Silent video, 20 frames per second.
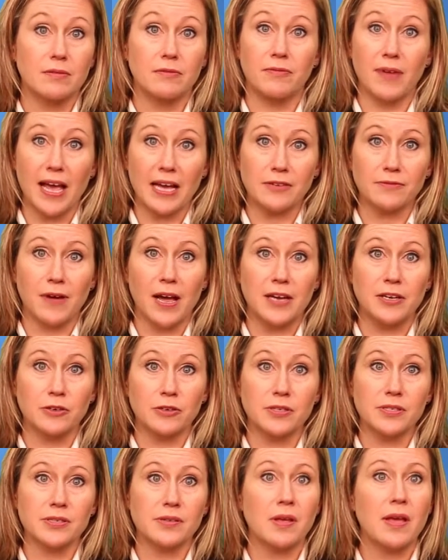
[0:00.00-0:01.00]
fact
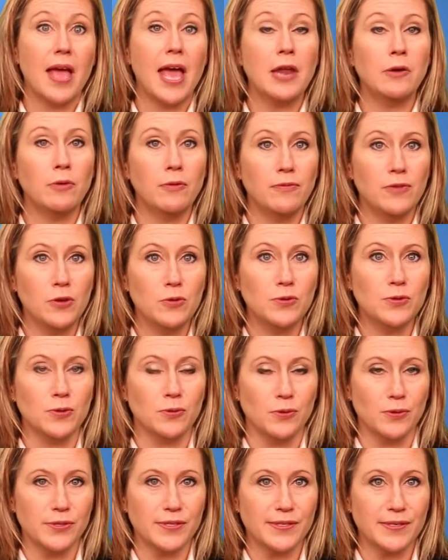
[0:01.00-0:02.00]
finders, and review
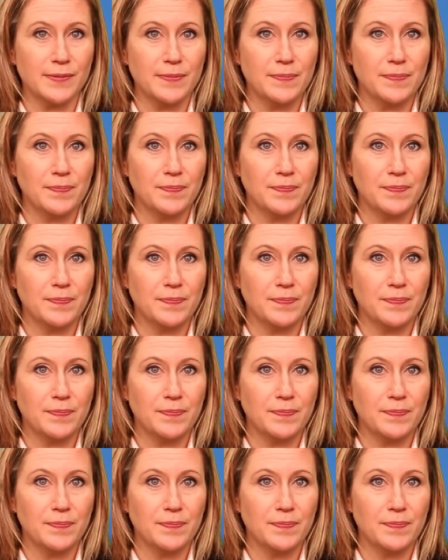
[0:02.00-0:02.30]
tools.